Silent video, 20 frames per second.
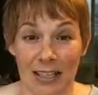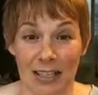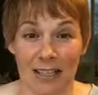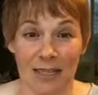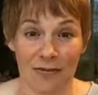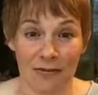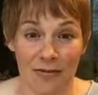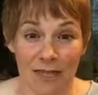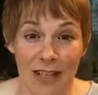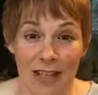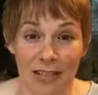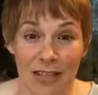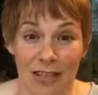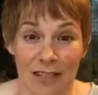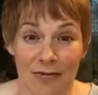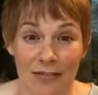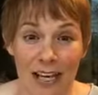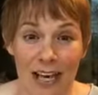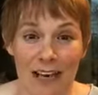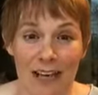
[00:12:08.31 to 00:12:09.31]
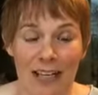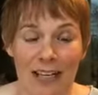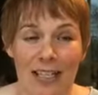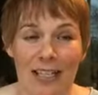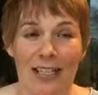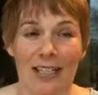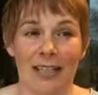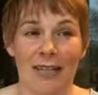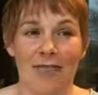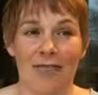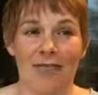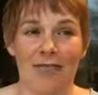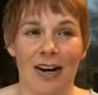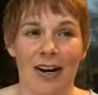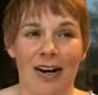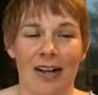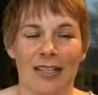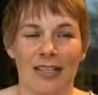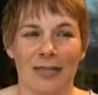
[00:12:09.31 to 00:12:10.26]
It's very, very far.